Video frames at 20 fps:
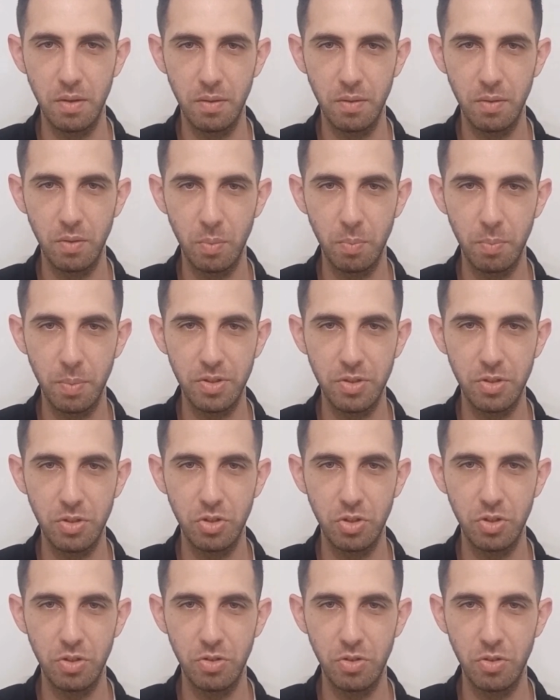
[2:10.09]
your
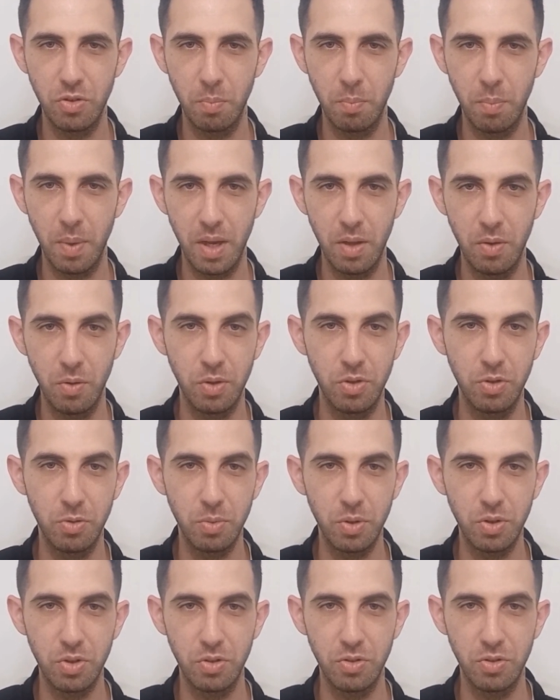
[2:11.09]
messages, your
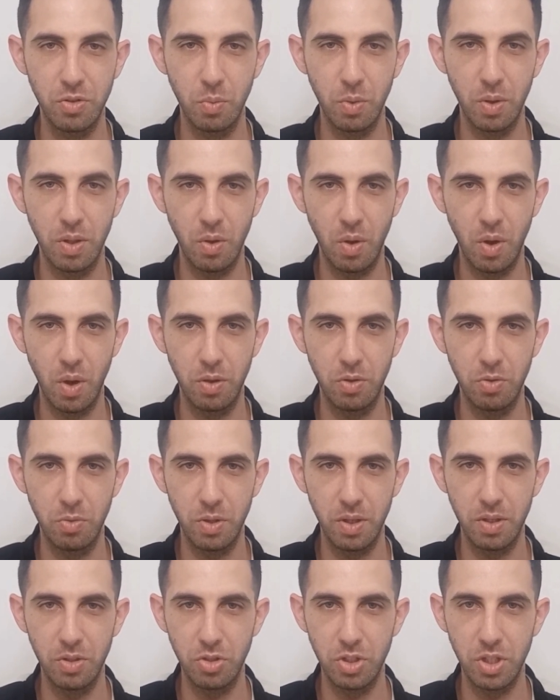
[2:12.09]
micro-expressions, the way your heart
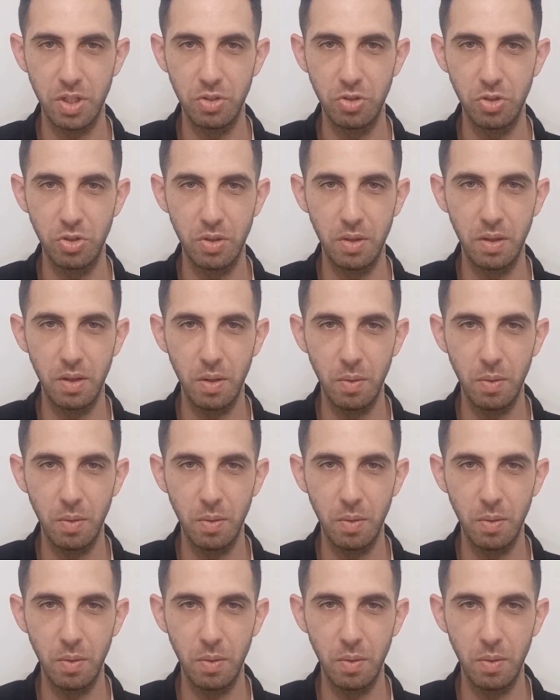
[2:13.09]
rate changed